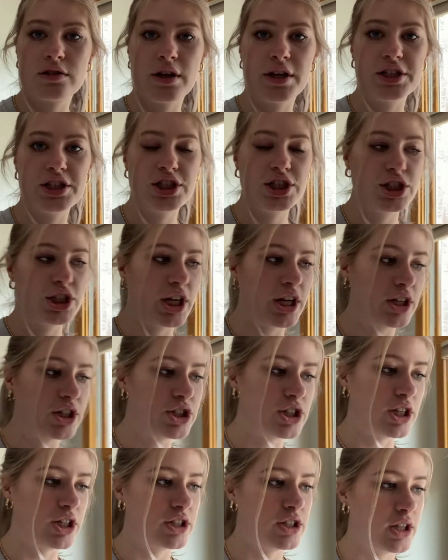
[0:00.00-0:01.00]
I just
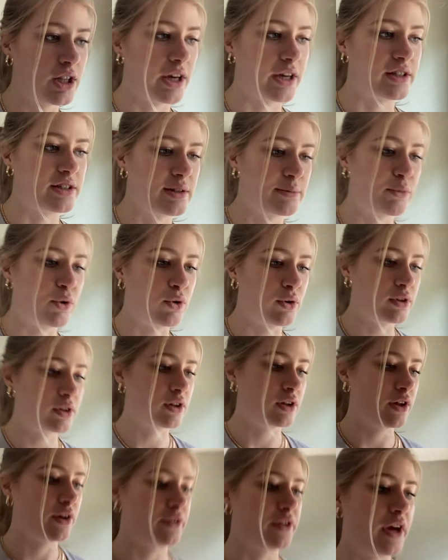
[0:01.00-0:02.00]
changed into like some old
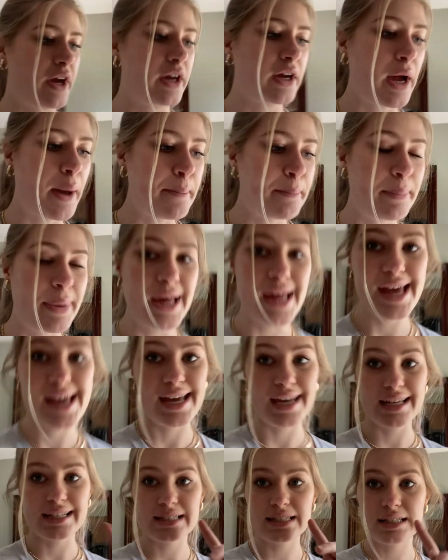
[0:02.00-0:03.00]
clothing,
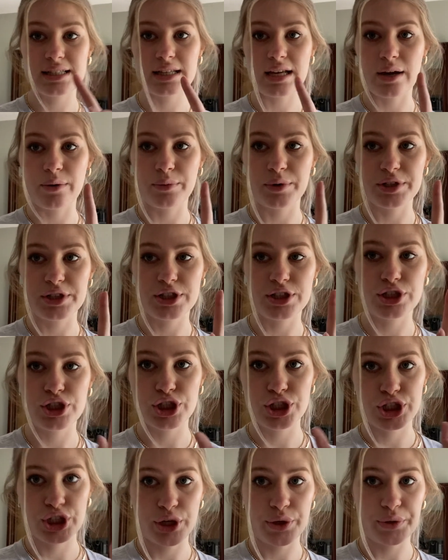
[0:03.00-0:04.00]
but I wanted to
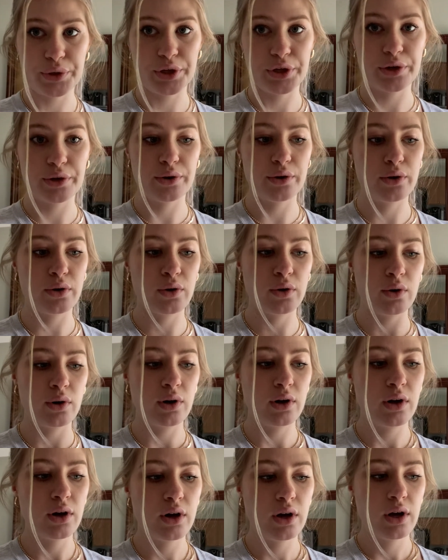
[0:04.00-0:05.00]
show
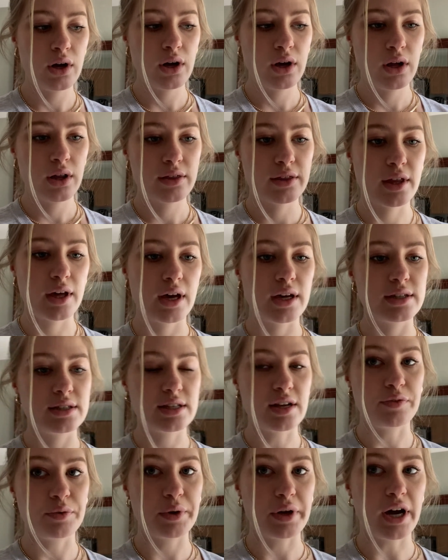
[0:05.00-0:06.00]
you the
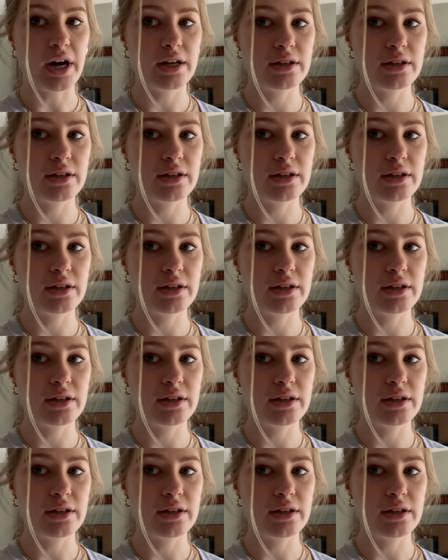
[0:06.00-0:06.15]
stuff we got.